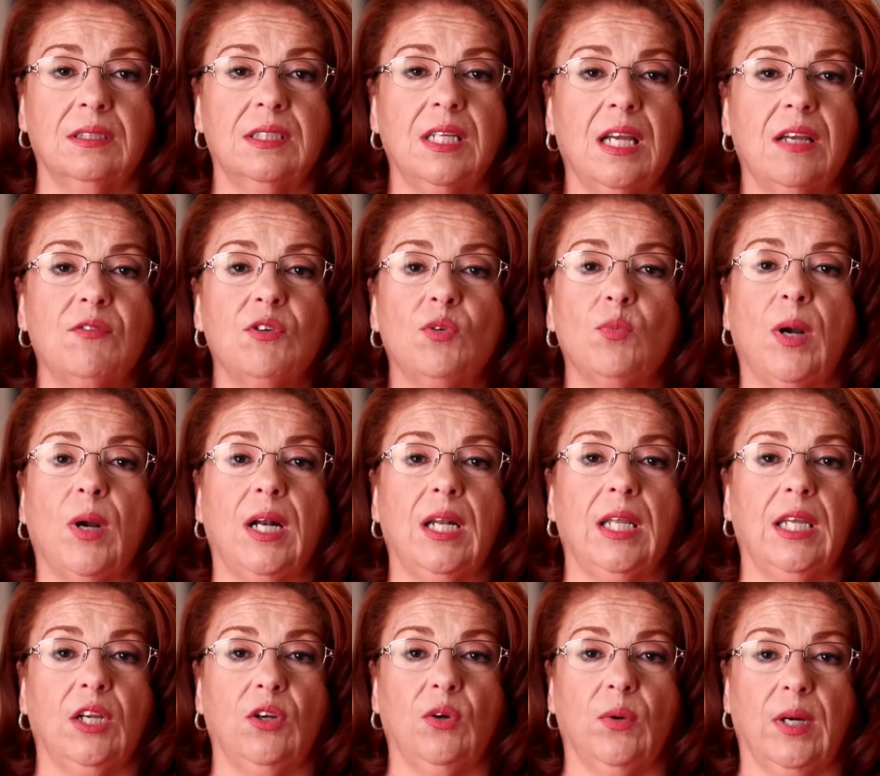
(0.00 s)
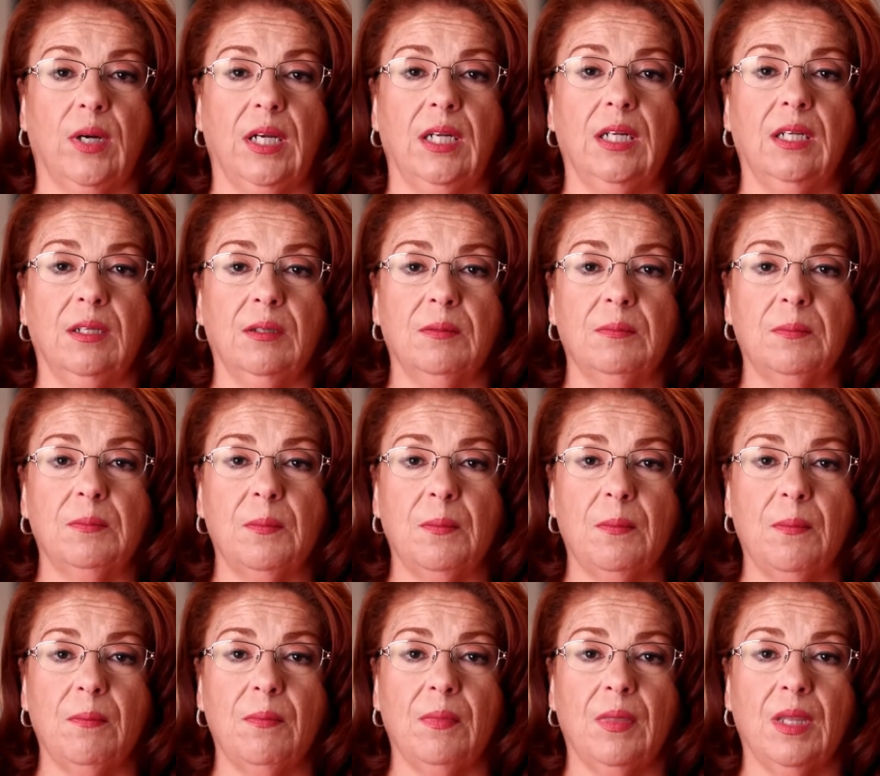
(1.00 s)
David readily agreed.
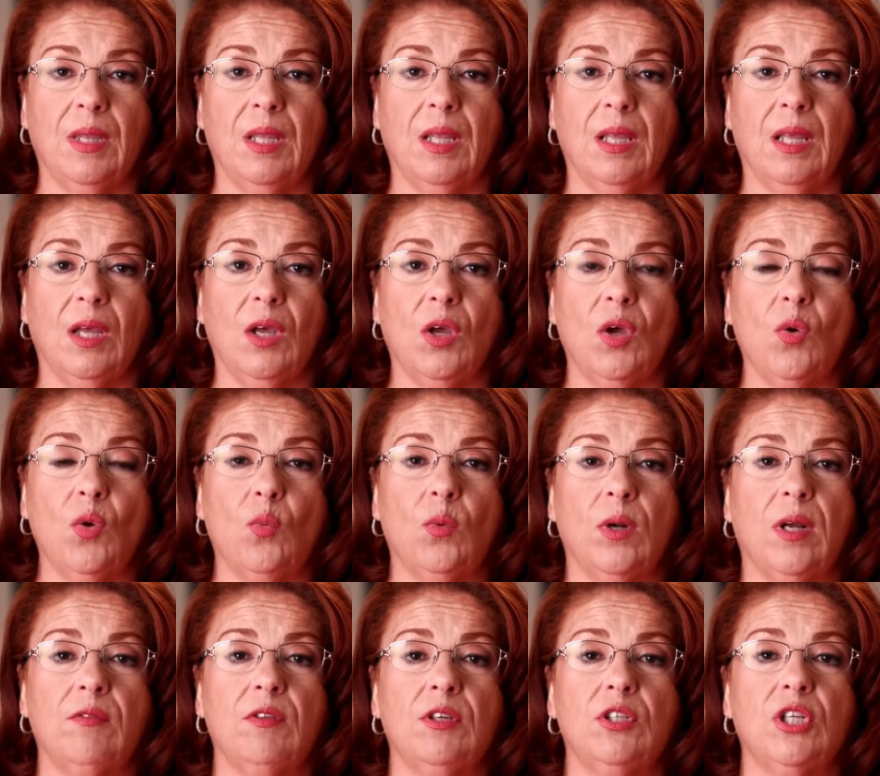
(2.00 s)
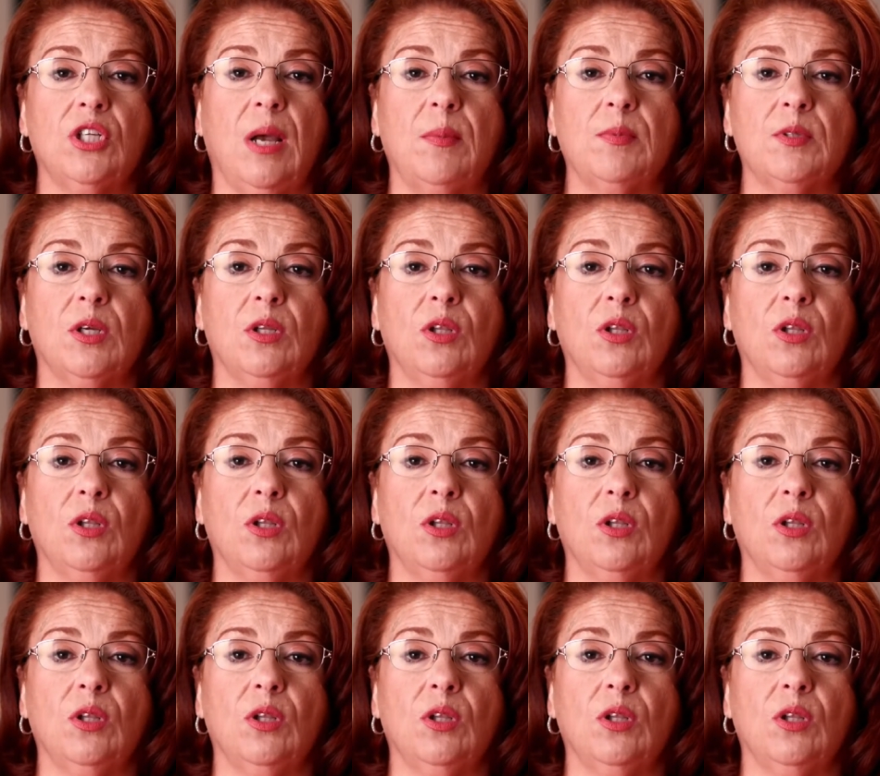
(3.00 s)
Whenever the shop's